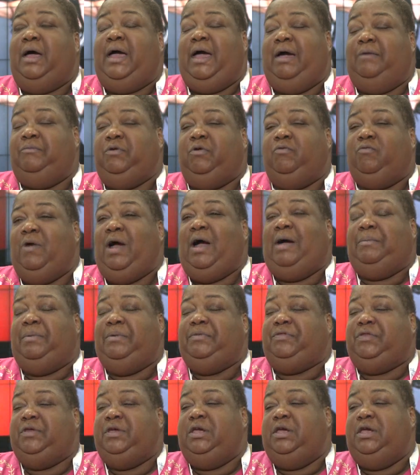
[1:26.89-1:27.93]
I have
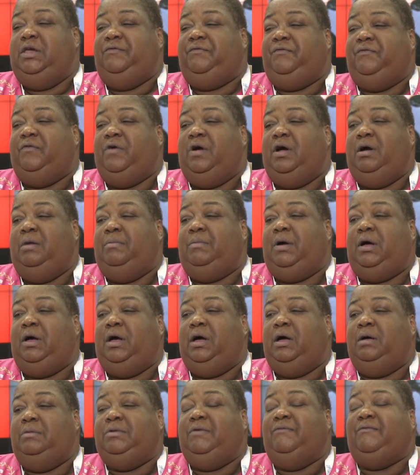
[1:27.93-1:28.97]
neuropathy from
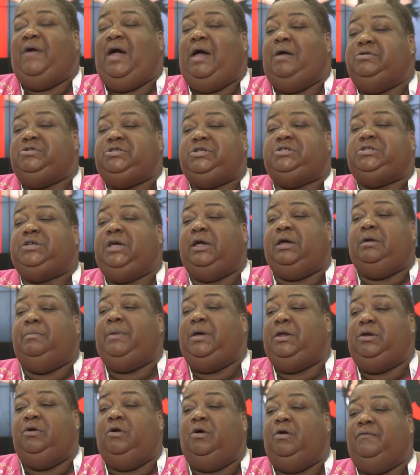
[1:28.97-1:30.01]
the virus attacking
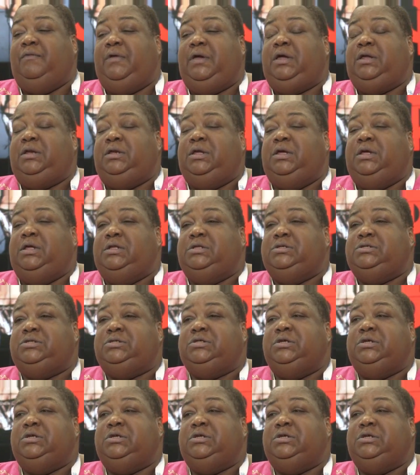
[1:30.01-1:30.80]
my nerve endings.